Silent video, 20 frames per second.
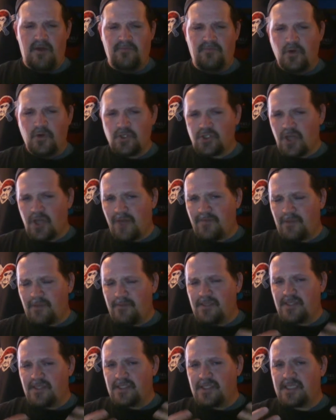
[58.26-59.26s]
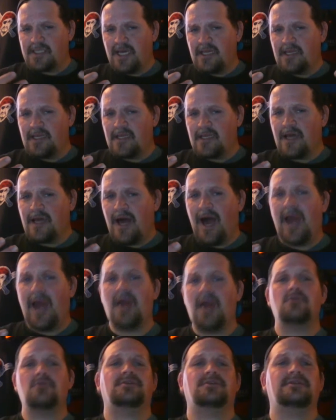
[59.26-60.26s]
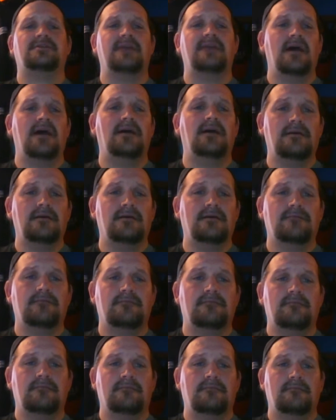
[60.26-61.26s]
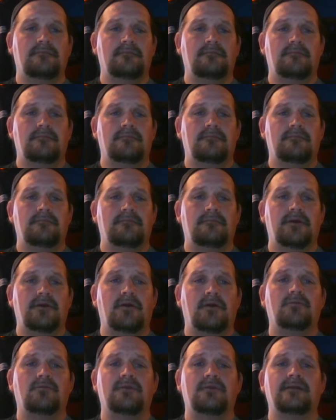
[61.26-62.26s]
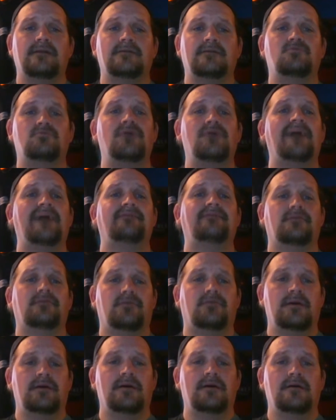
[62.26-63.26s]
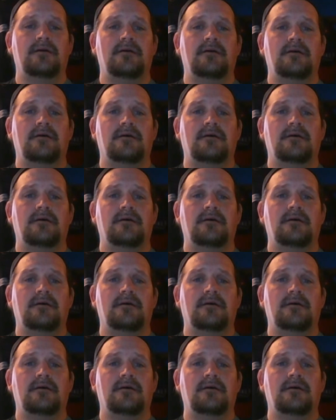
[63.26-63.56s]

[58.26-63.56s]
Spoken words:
First off, let me just say that I understand, you know, that graphically